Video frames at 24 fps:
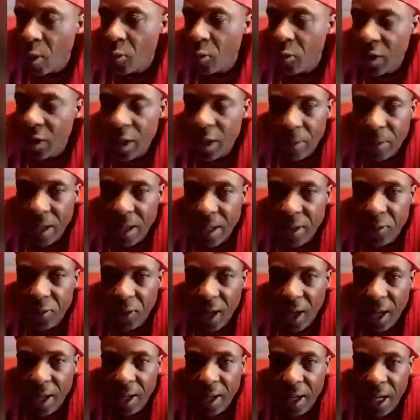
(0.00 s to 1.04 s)
Philip
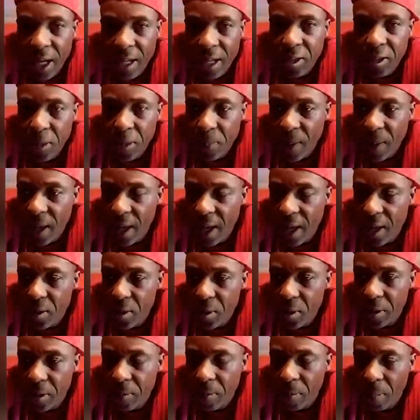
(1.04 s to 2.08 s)
Levi and Tipper
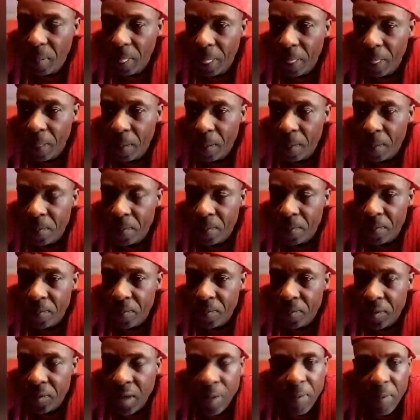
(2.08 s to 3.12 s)
Irie. Mm-hmm.
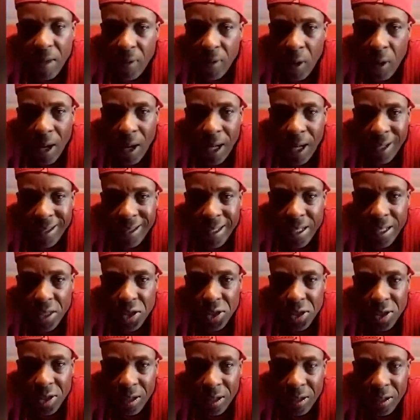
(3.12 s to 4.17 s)
Them never want
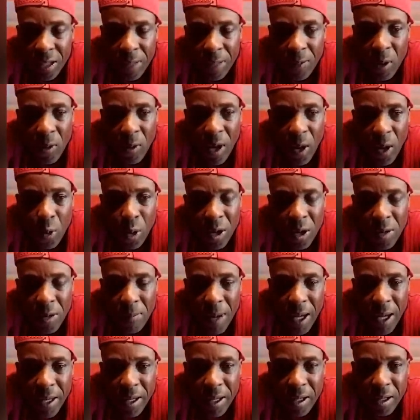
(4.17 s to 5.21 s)
DJ. Them never want hold the
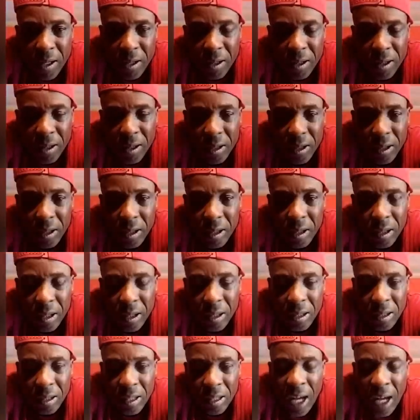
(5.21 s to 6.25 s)
mic.
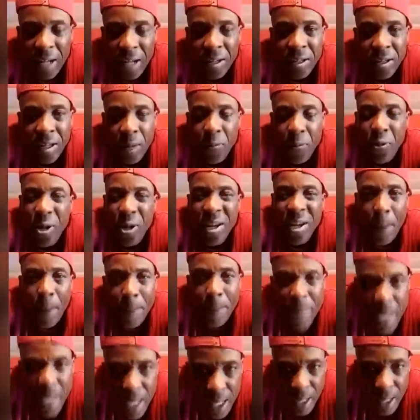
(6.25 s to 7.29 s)
Cause them afraid of
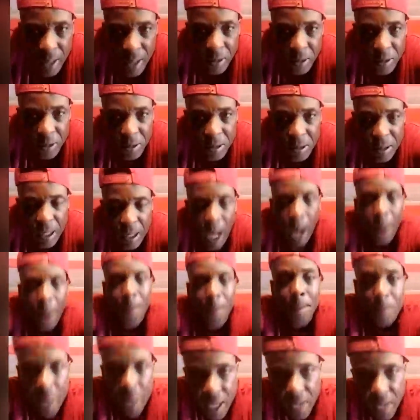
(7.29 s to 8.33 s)
me. Cause
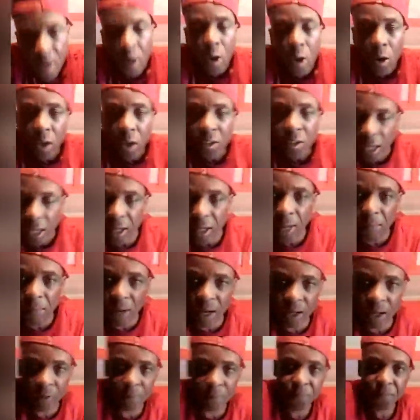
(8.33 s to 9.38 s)
me I go take them
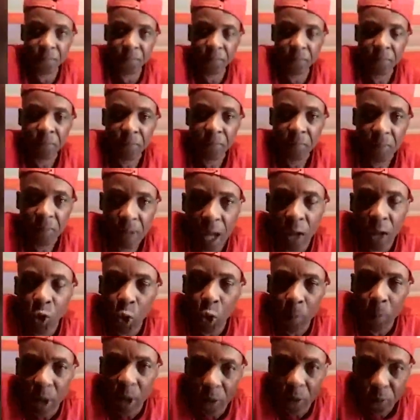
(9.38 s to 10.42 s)
on. Cause
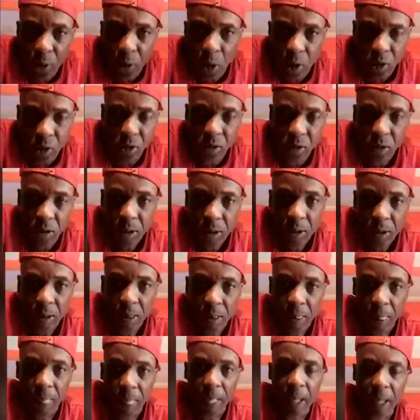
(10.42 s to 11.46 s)
you me love course.
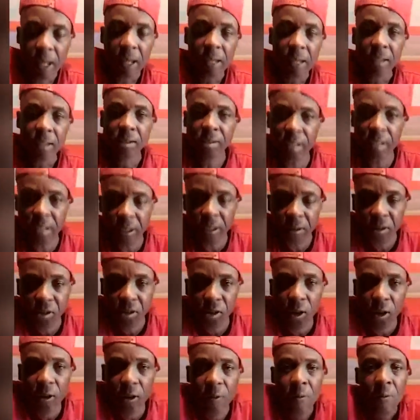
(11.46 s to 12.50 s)
Mm-hmm. See?
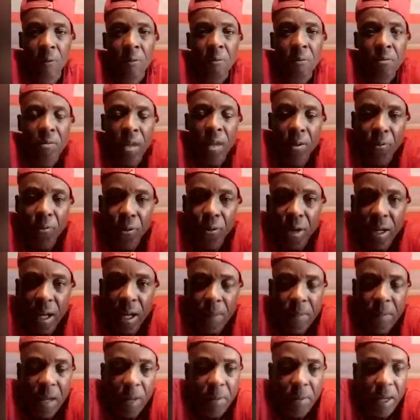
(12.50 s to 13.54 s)
So them afraid
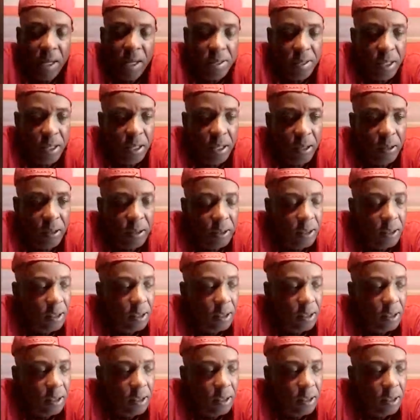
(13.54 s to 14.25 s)
of me and me I say